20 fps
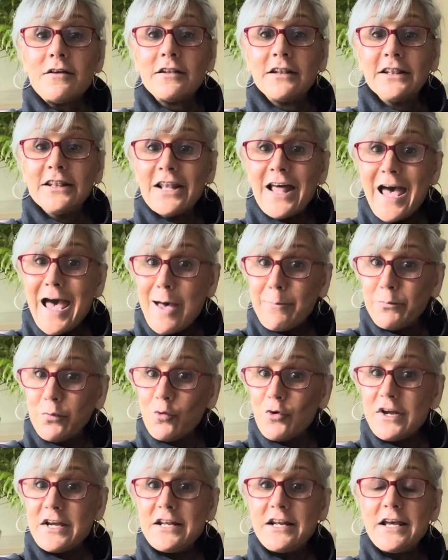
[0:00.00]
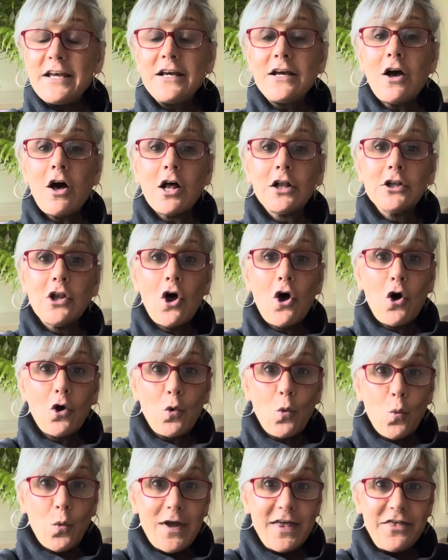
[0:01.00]
lap reading
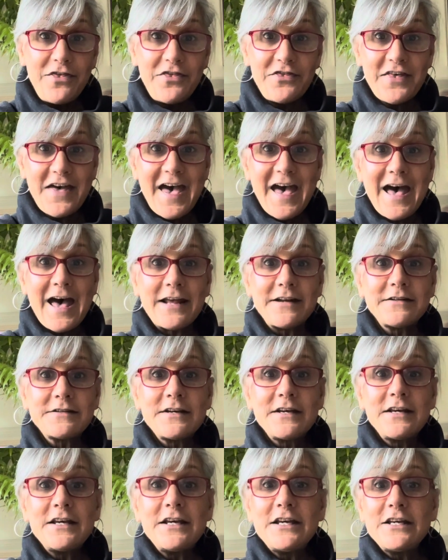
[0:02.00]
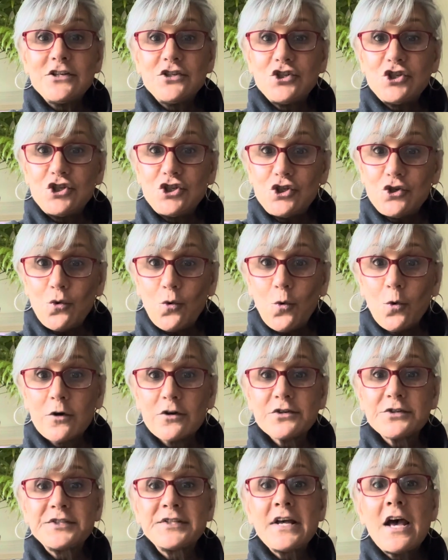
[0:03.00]
along with that
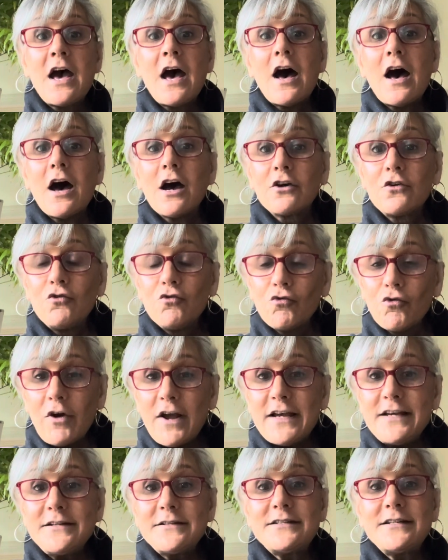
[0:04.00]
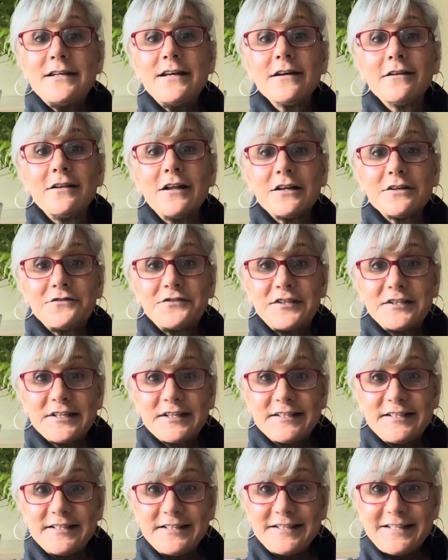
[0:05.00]
ensures a great deal of
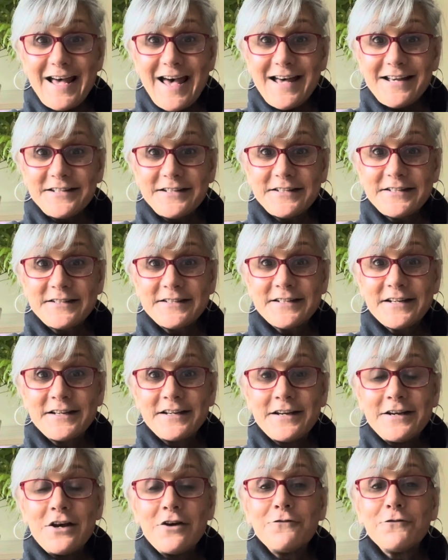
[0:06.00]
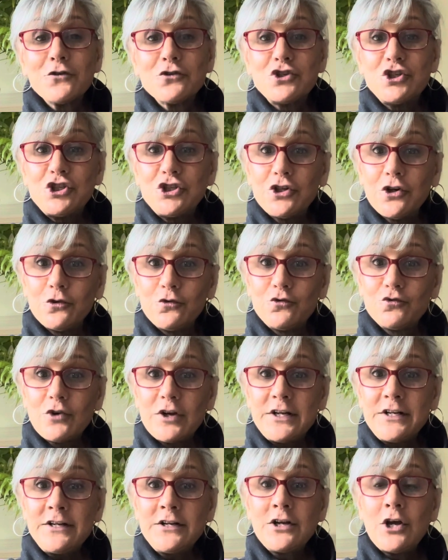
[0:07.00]
success for
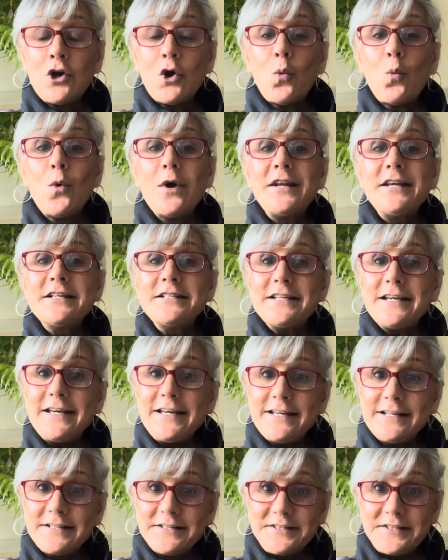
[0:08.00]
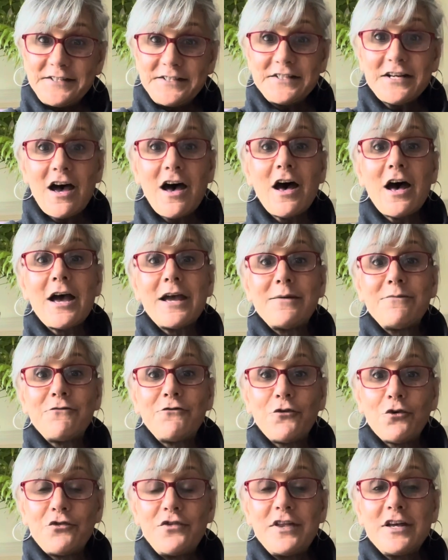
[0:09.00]
children when it is time
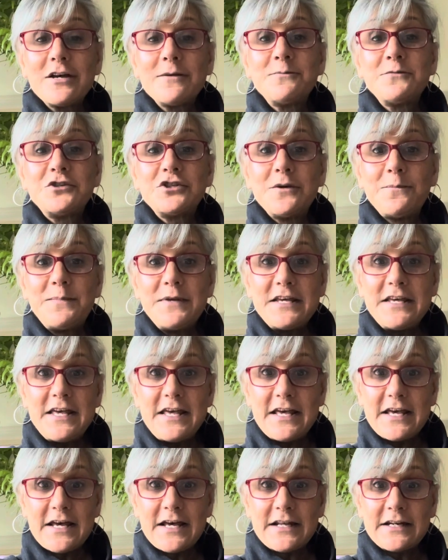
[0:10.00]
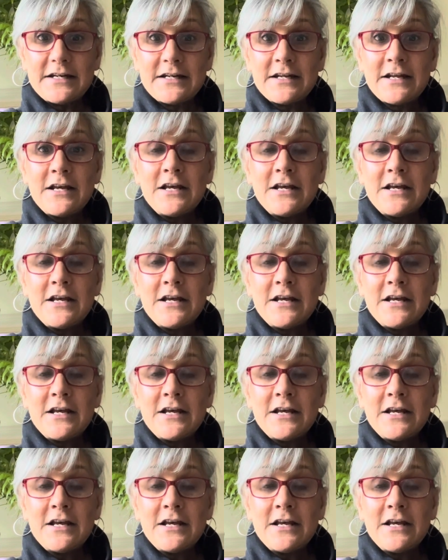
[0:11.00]
for them to begin